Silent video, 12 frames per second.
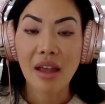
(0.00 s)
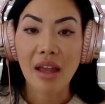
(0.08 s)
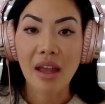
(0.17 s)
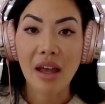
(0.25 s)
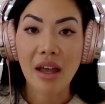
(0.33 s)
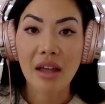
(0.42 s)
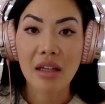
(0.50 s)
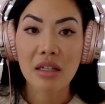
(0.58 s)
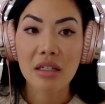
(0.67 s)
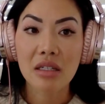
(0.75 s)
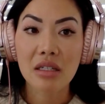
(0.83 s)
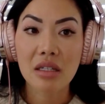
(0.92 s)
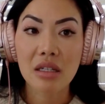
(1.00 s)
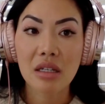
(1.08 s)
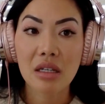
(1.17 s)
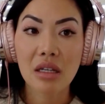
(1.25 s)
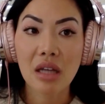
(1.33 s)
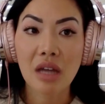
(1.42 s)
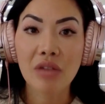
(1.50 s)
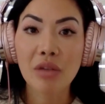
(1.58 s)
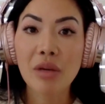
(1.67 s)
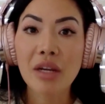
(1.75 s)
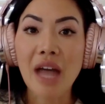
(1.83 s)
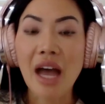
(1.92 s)
And
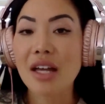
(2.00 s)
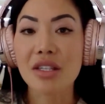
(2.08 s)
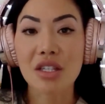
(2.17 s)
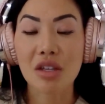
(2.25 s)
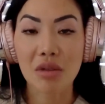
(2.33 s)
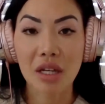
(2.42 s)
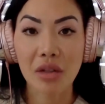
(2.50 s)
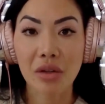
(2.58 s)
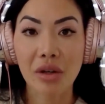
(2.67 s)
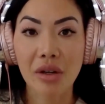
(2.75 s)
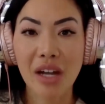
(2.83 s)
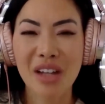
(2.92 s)
everyone has a unique look.